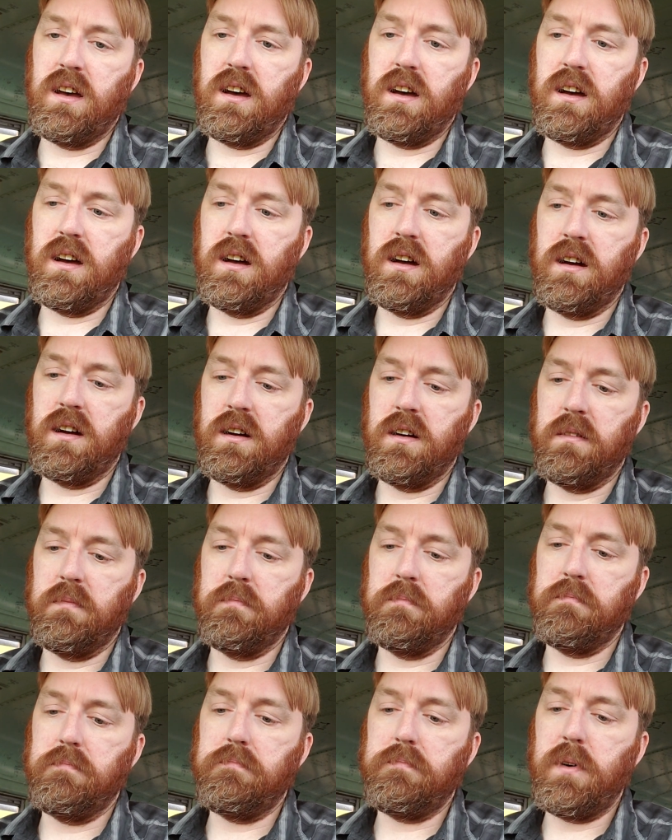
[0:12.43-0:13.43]

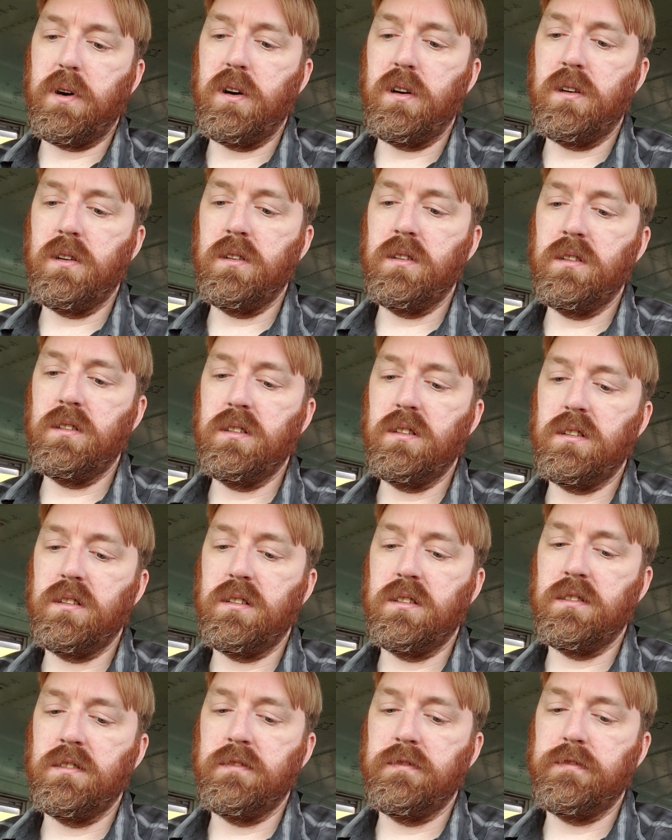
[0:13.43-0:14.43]
Part
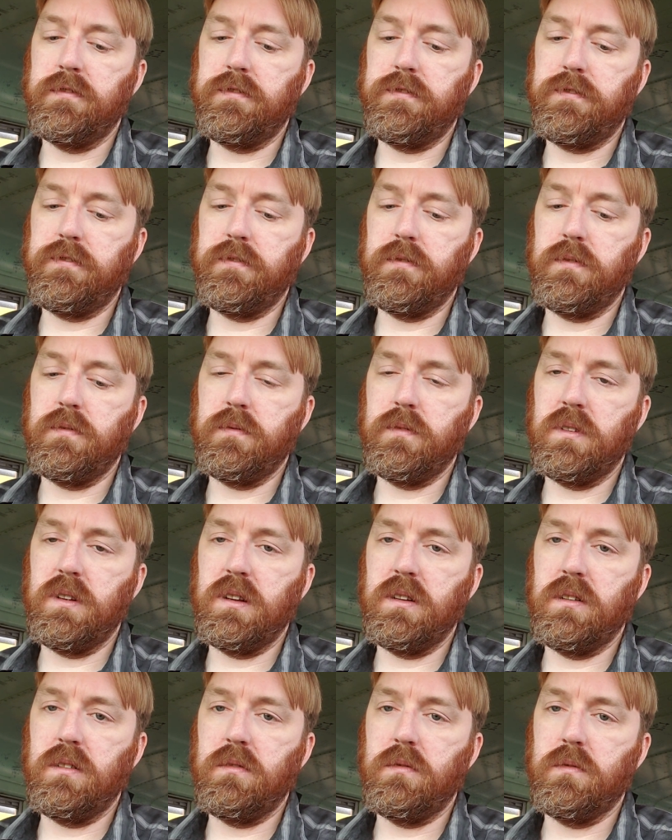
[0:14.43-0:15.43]
of
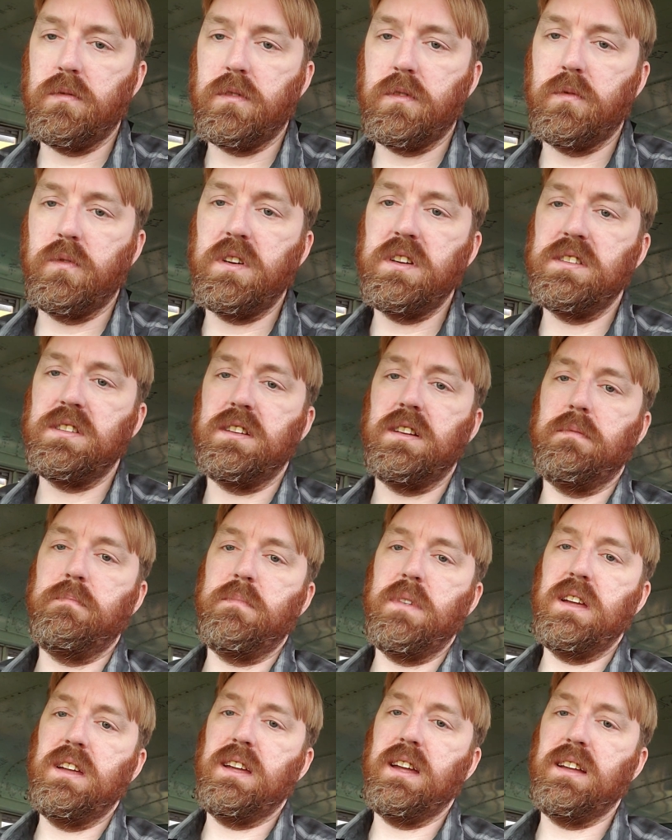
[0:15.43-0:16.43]
the reason I'm
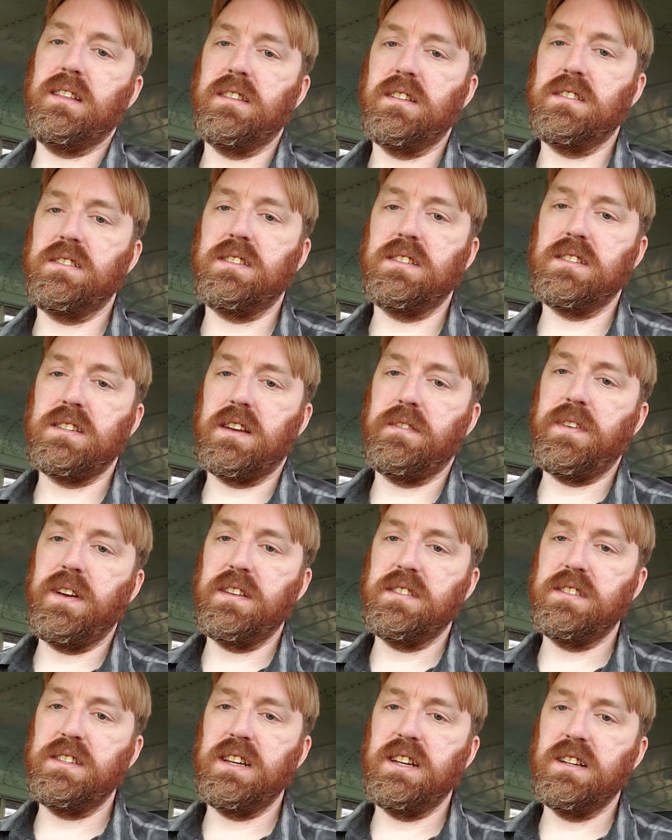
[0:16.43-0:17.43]
making this is I've
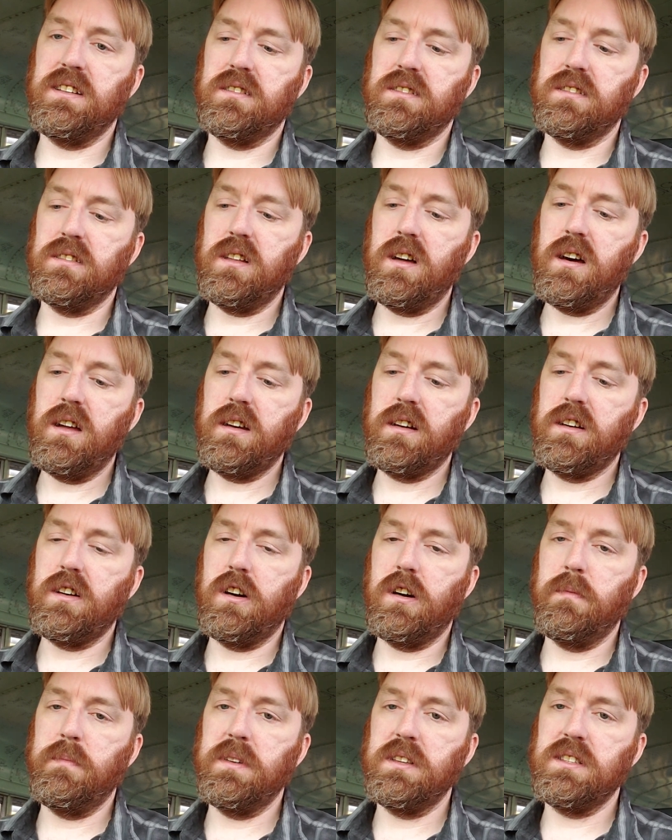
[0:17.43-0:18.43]
seen a lot of
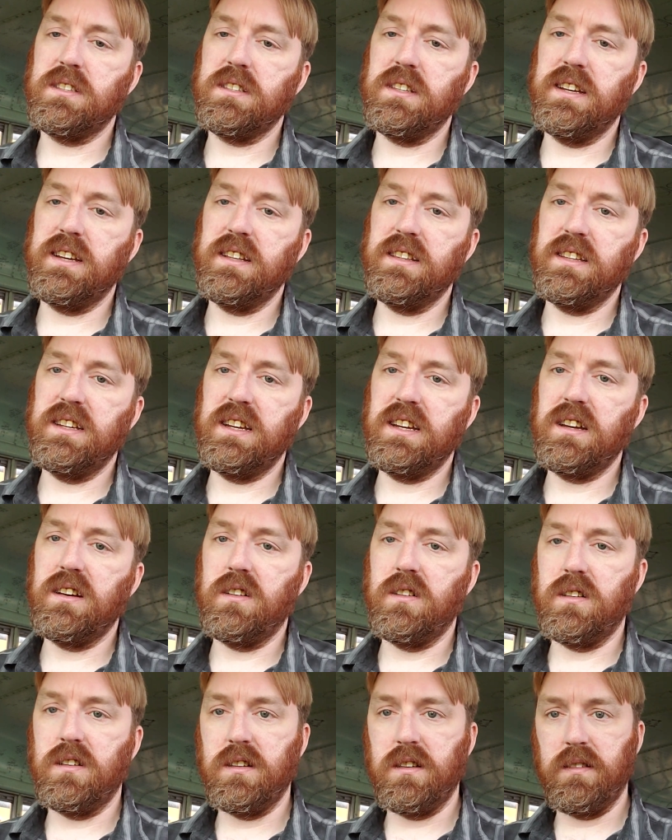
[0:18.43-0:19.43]
comments lately
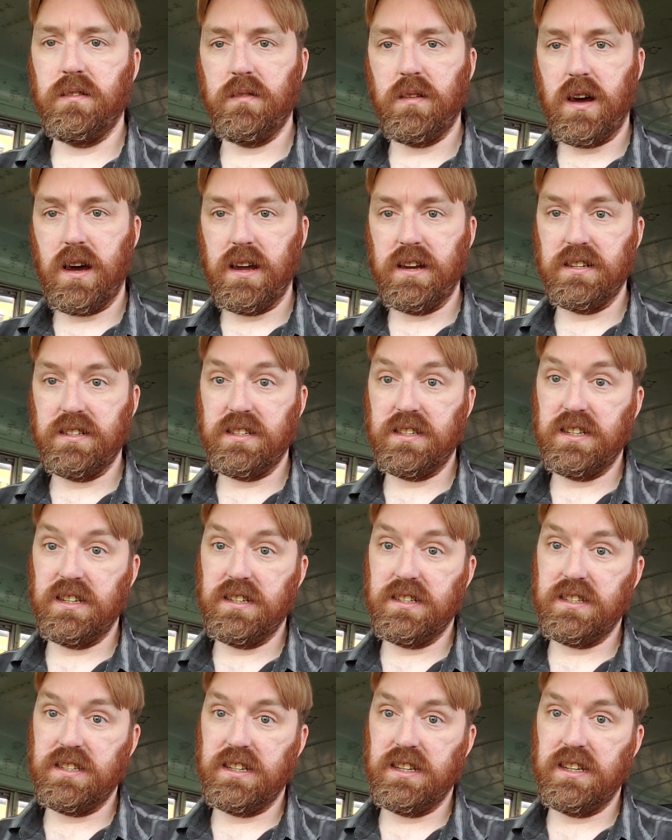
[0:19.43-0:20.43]
on
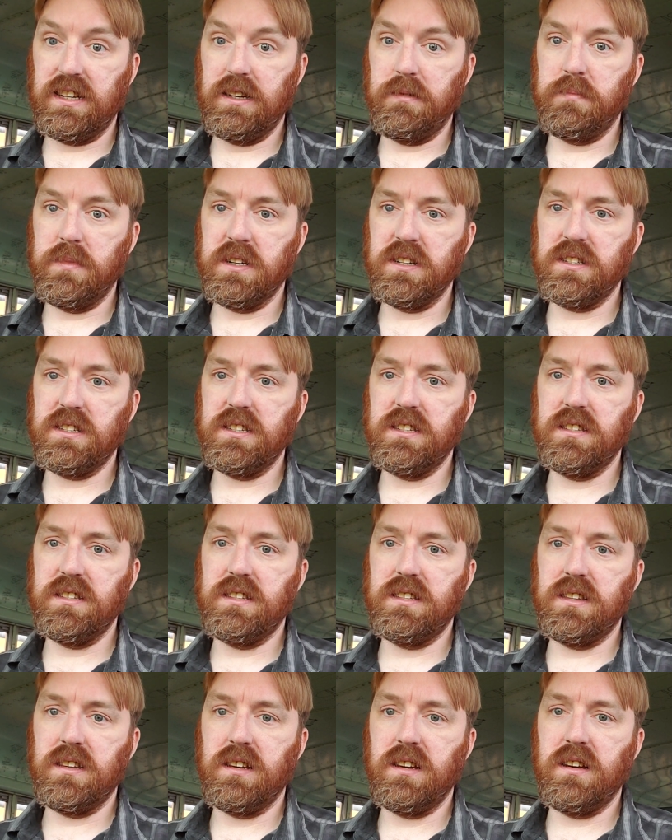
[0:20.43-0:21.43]
ICCE
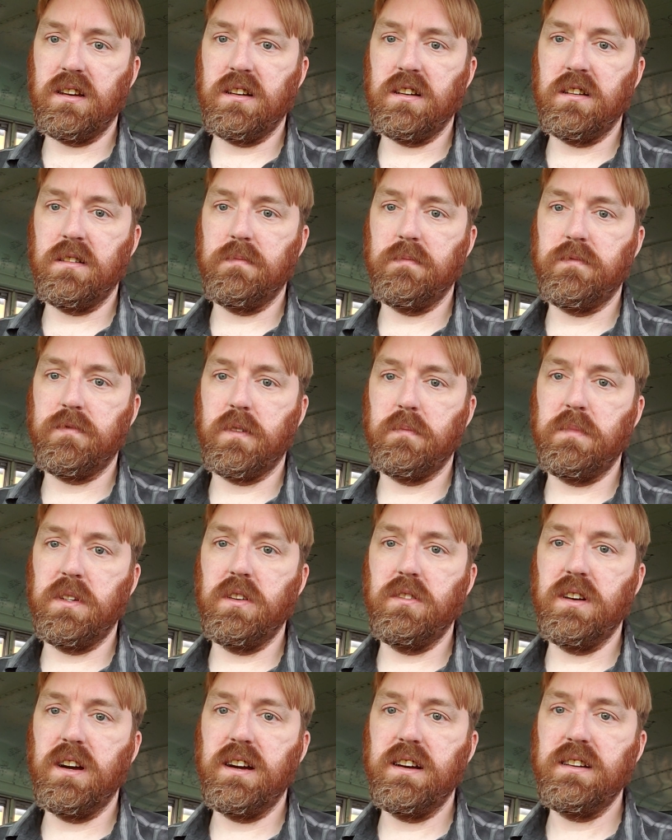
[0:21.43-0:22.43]
buses from
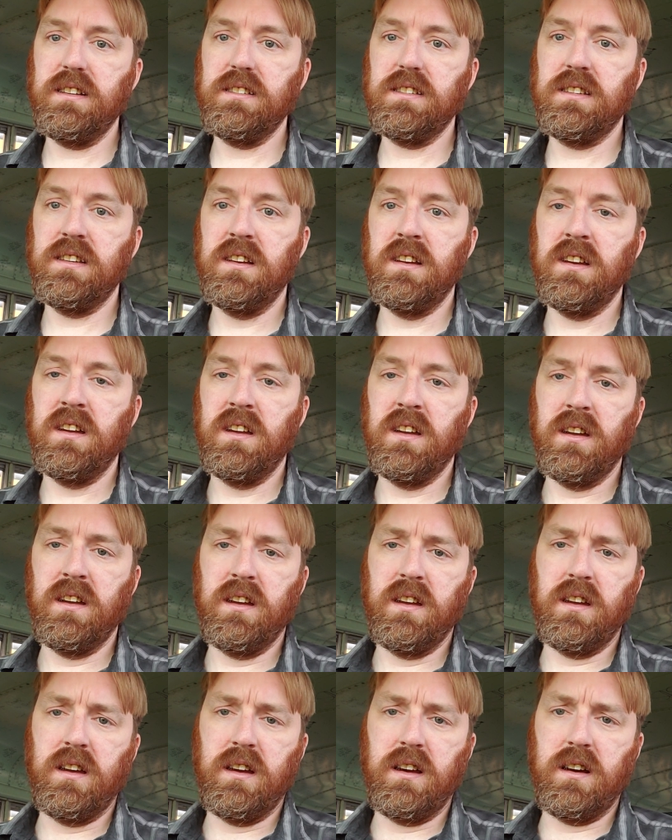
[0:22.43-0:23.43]
you guys,
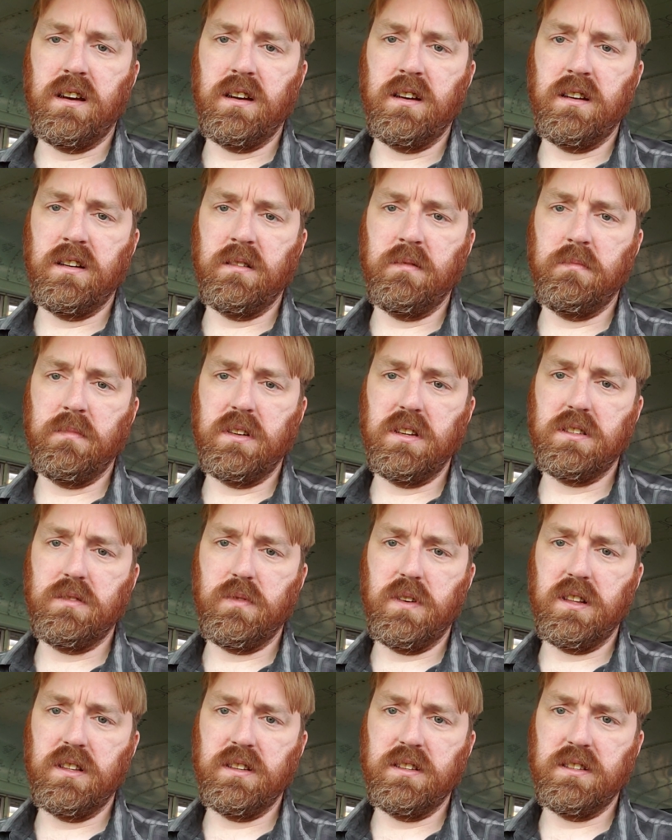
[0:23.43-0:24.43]
as
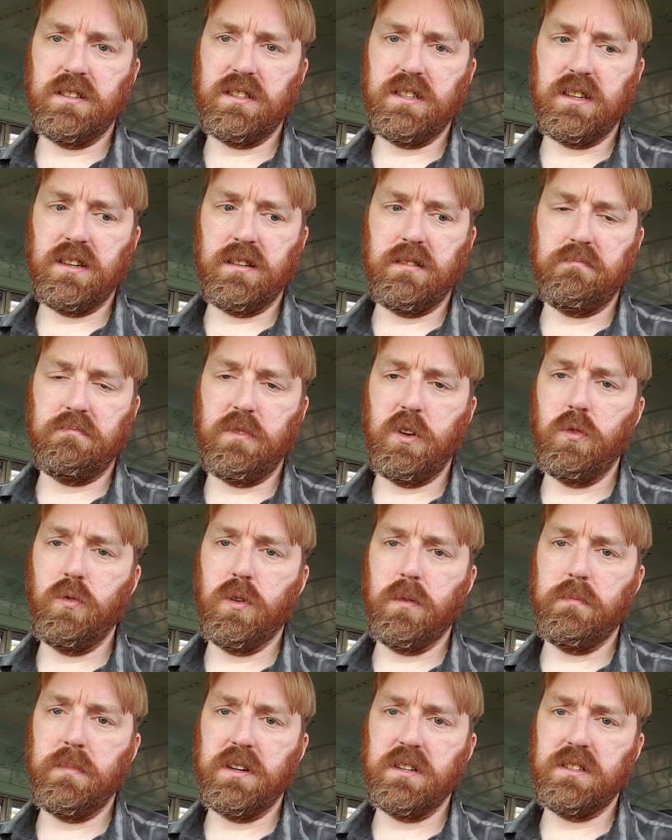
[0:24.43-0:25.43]
well as
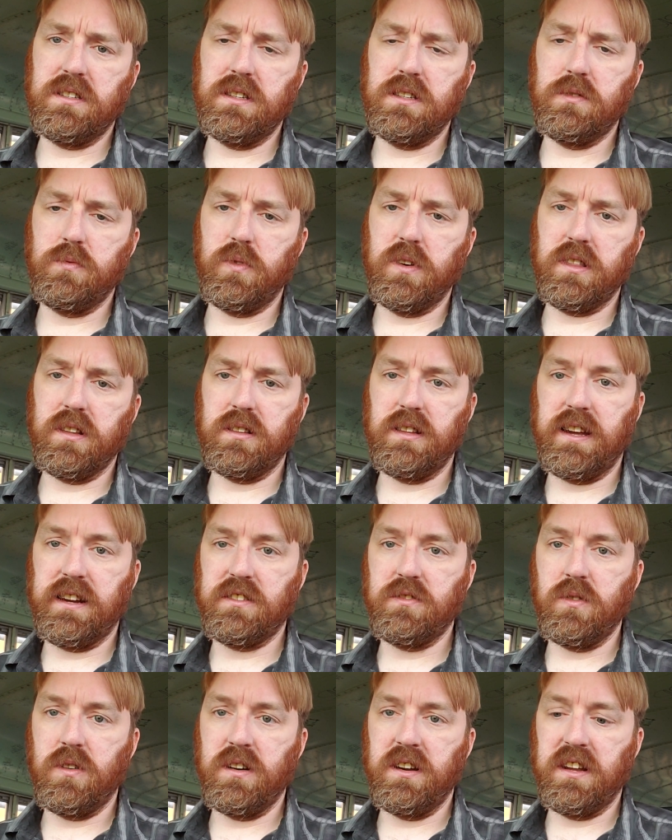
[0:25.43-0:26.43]
newer buses with
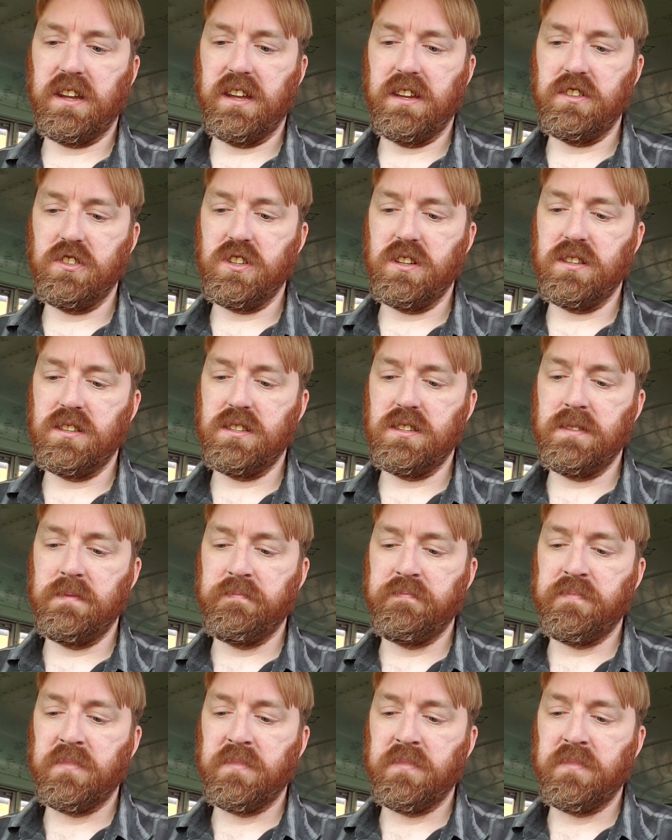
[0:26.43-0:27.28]
electronic engines.